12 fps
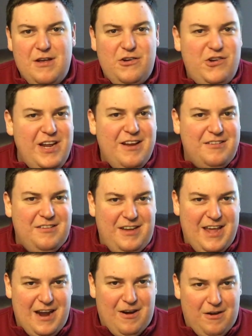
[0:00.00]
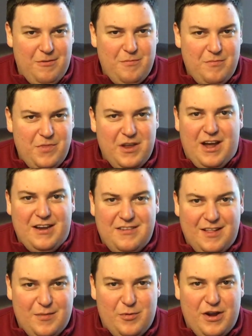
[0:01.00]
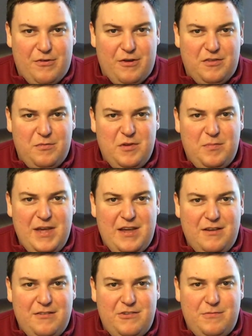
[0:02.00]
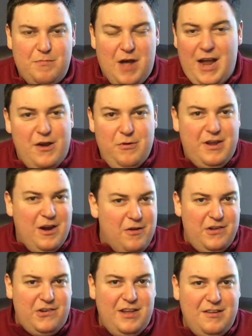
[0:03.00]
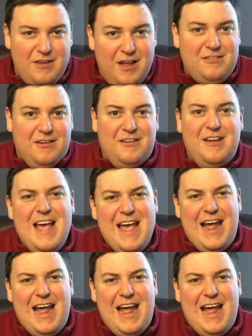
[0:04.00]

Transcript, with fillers: She doesn't care that I celebrate Christmas because I don't care that she doesn't.